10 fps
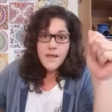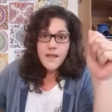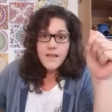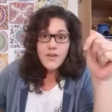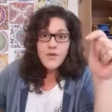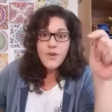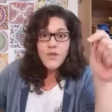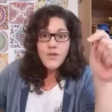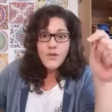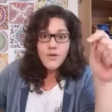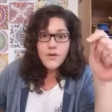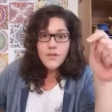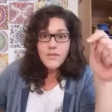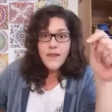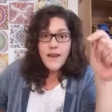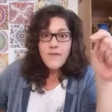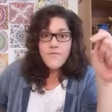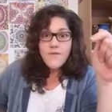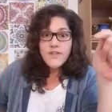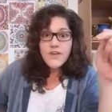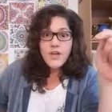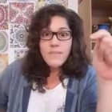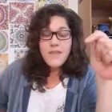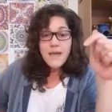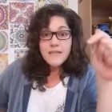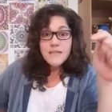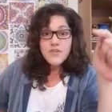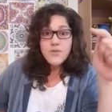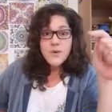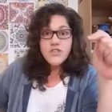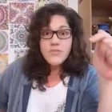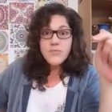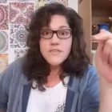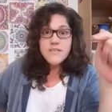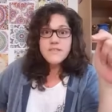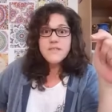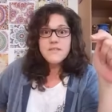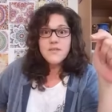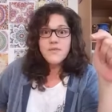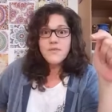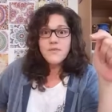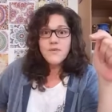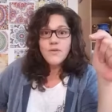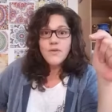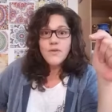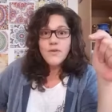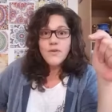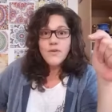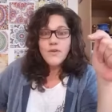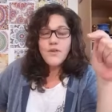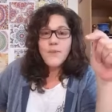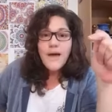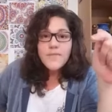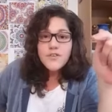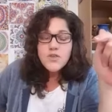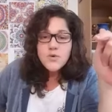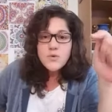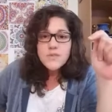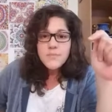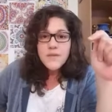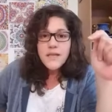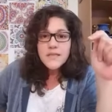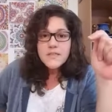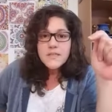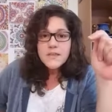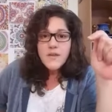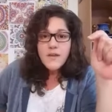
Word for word: And then you learn that every time that situation presents itself, you have the tools in place.